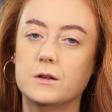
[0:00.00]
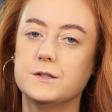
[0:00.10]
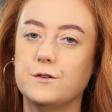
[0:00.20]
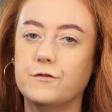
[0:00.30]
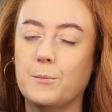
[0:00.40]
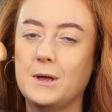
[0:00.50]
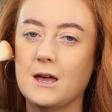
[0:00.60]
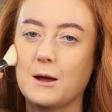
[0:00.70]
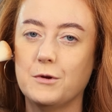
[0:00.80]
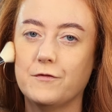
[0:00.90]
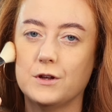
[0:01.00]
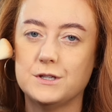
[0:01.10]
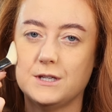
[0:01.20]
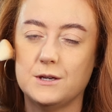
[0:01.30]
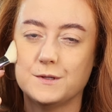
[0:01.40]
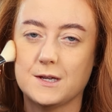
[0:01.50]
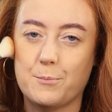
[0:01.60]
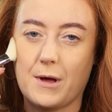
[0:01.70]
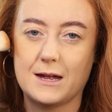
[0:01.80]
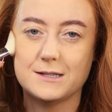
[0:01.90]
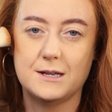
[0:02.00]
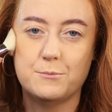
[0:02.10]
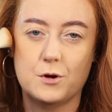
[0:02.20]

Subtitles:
So for me, I prefer to use a patting